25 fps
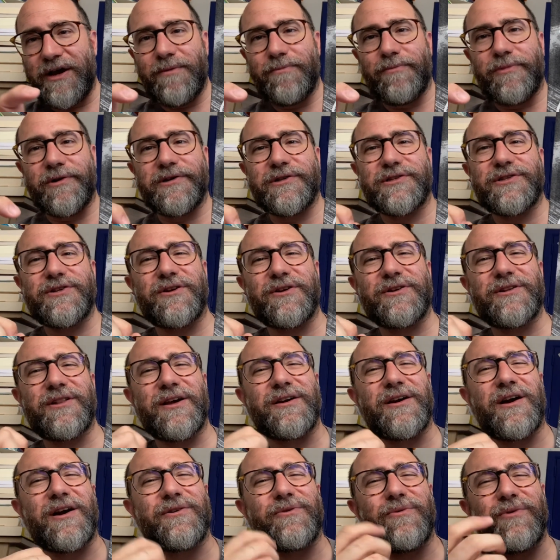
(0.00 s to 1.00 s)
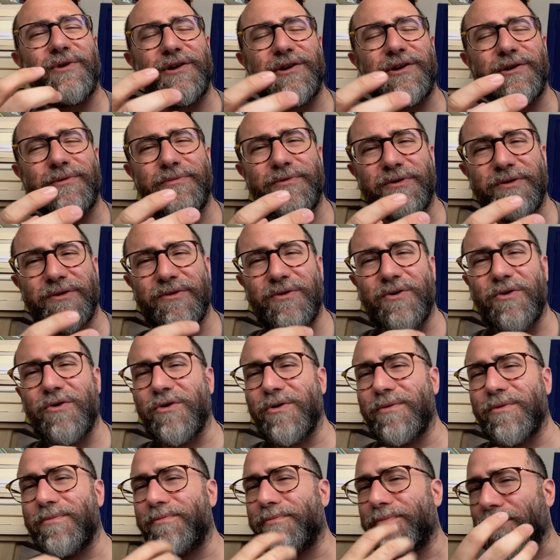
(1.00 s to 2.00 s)
but it's not like unreadable
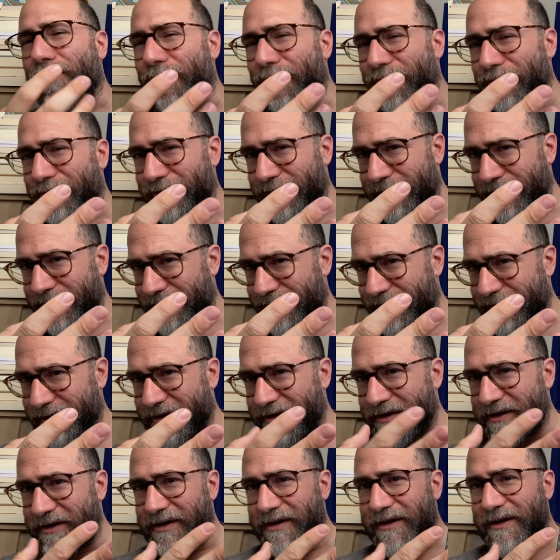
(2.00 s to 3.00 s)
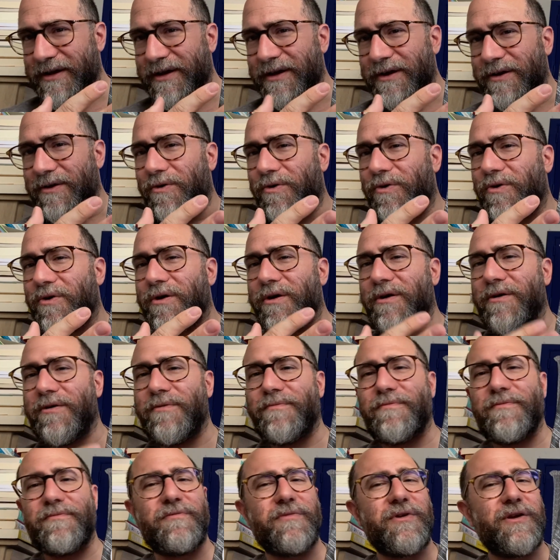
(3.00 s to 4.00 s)
or boring
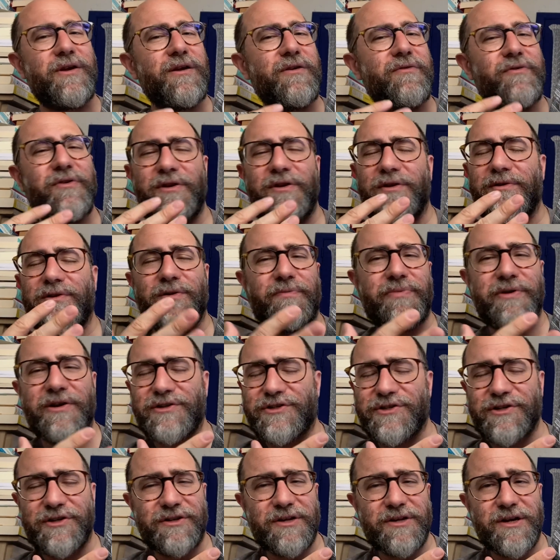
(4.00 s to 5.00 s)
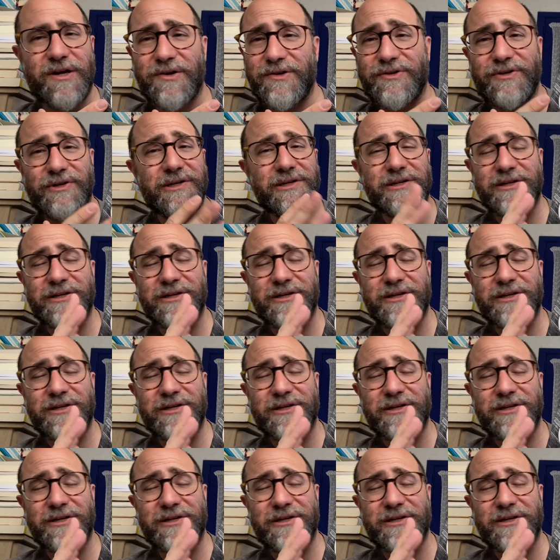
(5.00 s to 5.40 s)
or even into pinching territory.